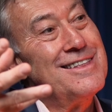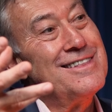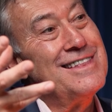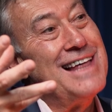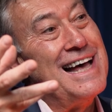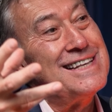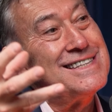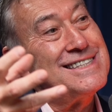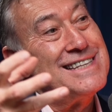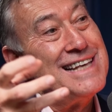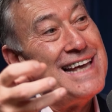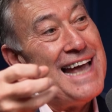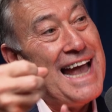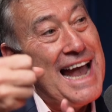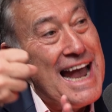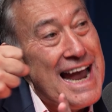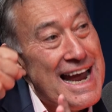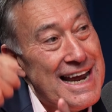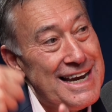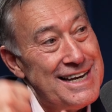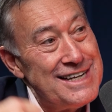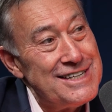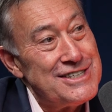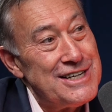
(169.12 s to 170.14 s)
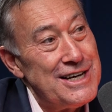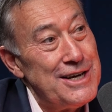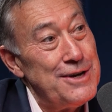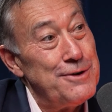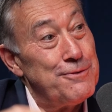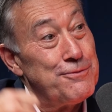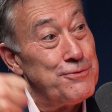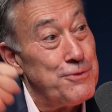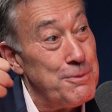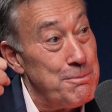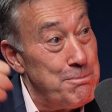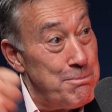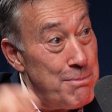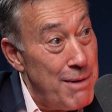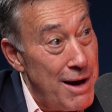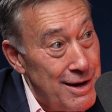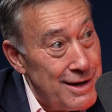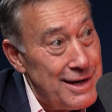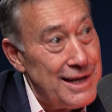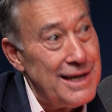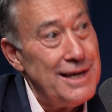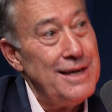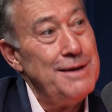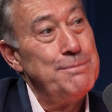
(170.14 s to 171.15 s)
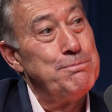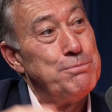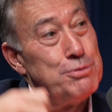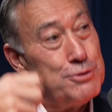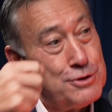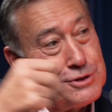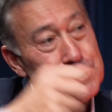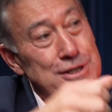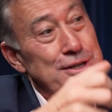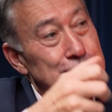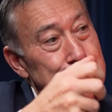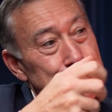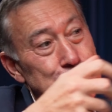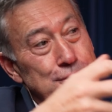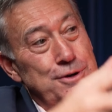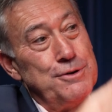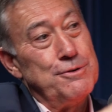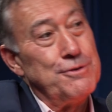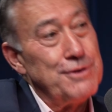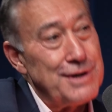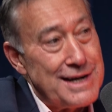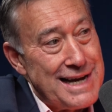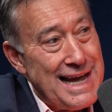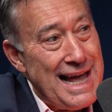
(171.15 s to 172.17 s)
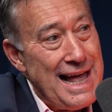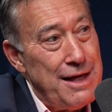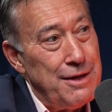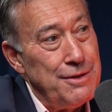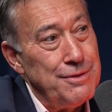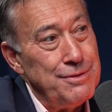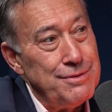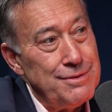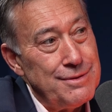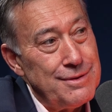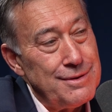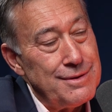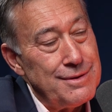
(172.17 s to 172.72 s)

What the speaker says: that's the energy of the money pushing through your account.